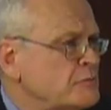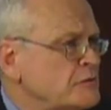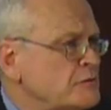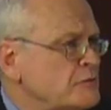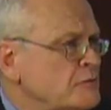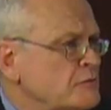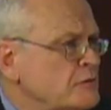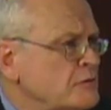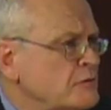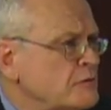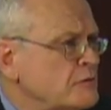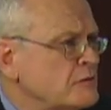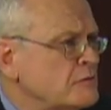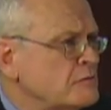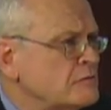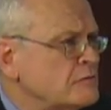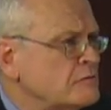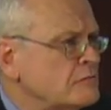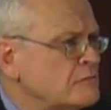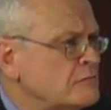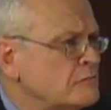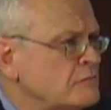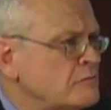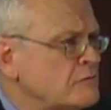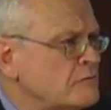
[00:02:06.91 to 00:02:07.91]
when you could.
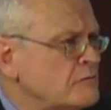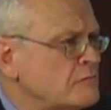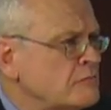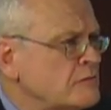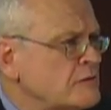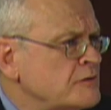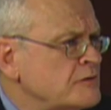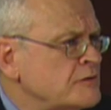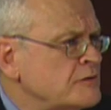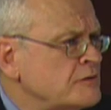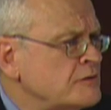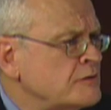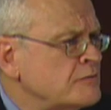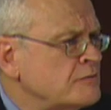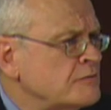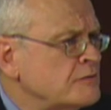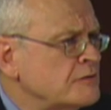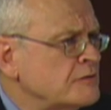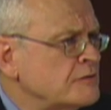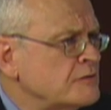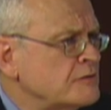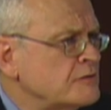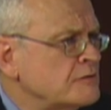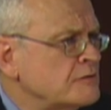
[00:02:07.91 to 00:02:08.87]
What's the difference?